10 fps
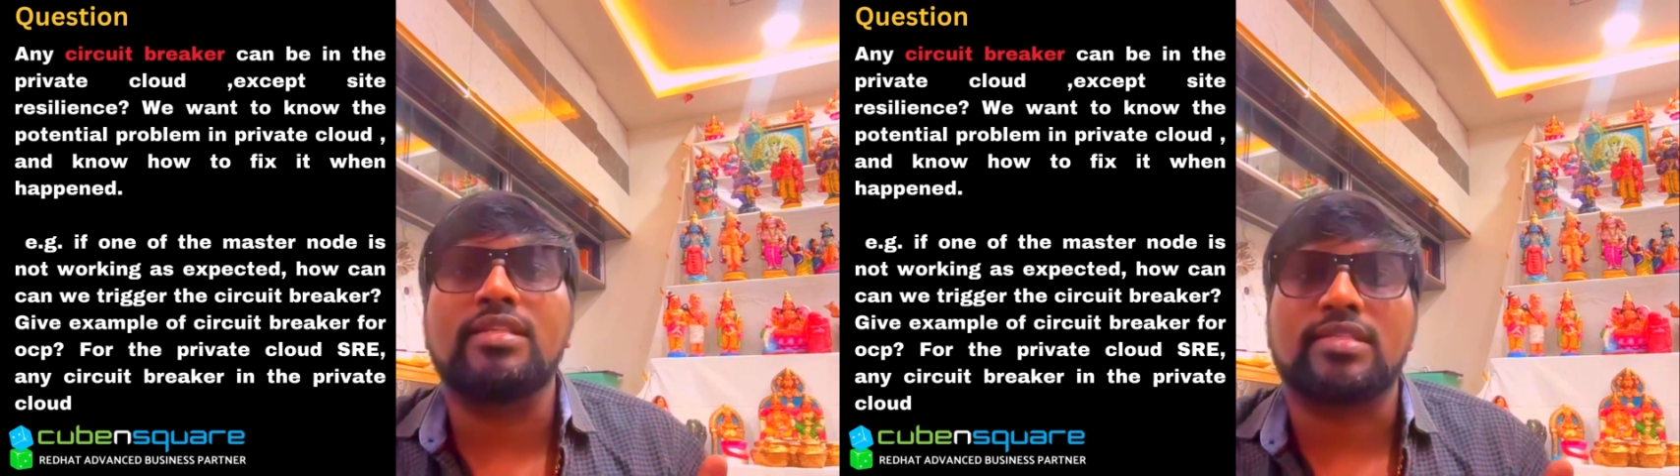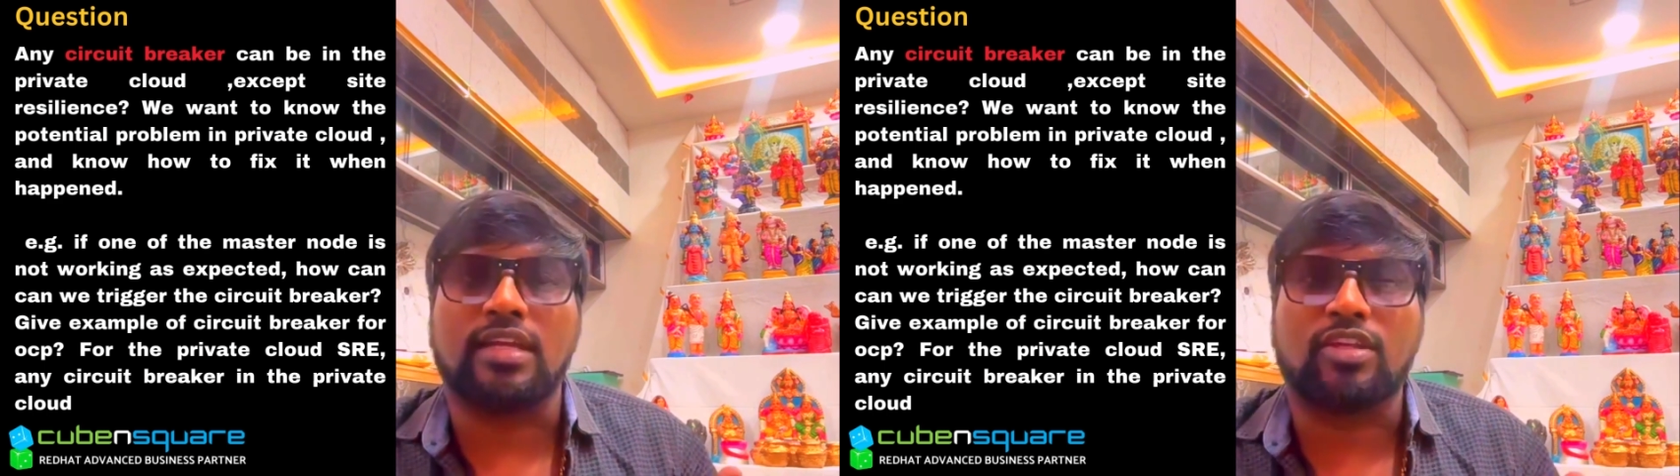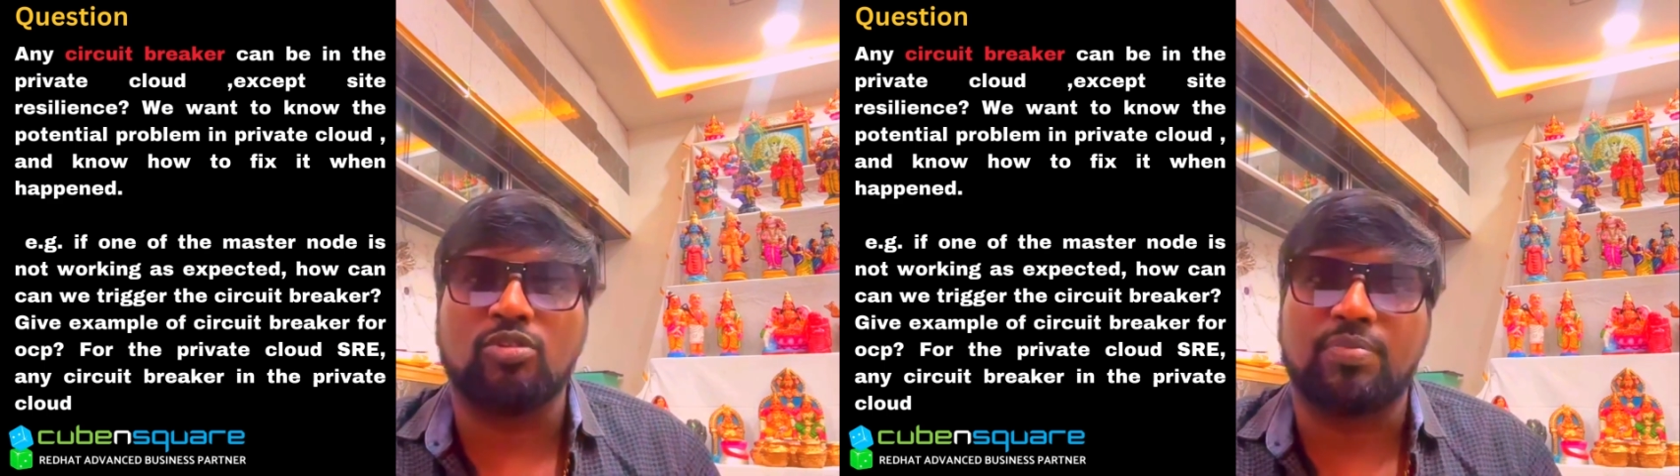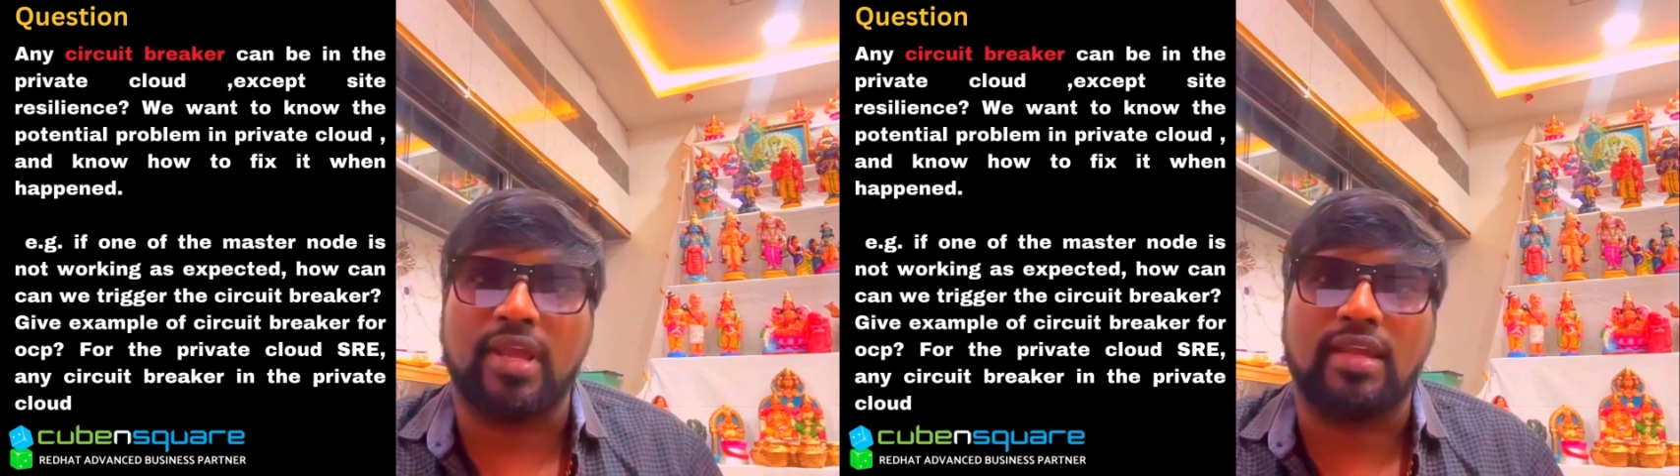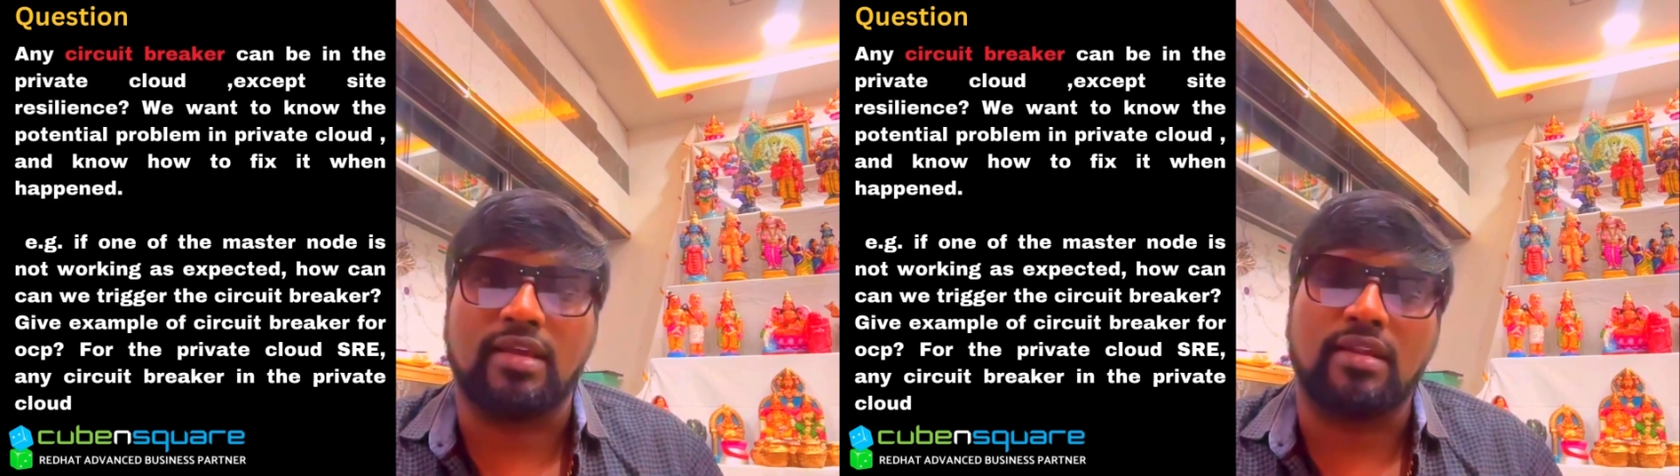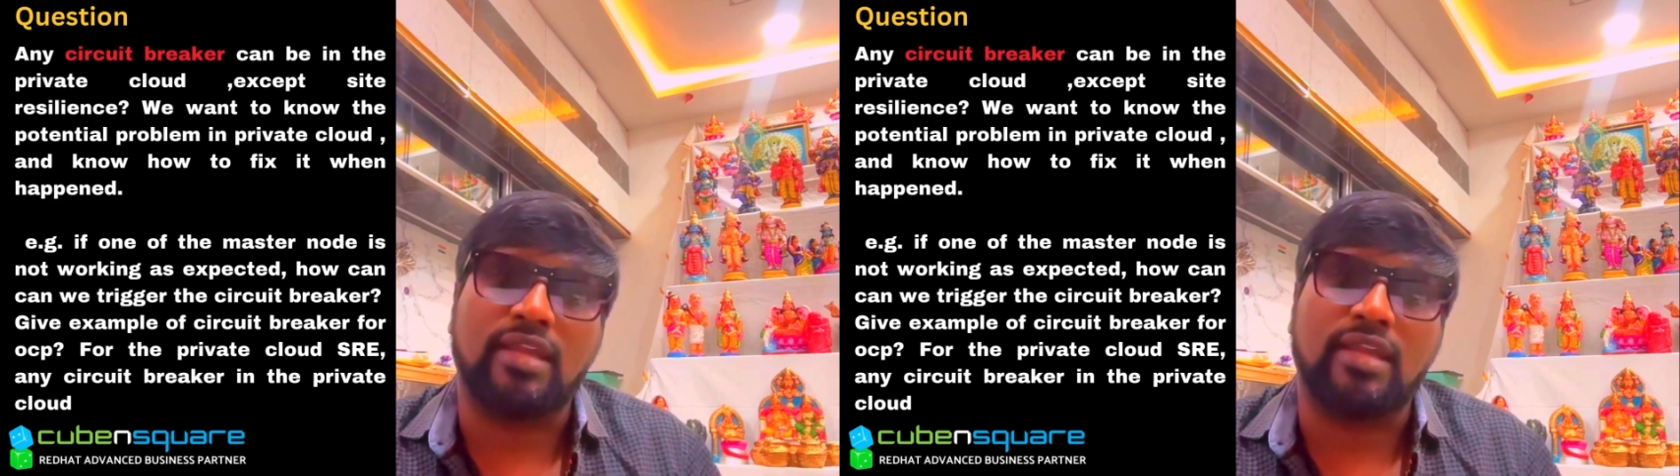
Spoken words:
circuit breaker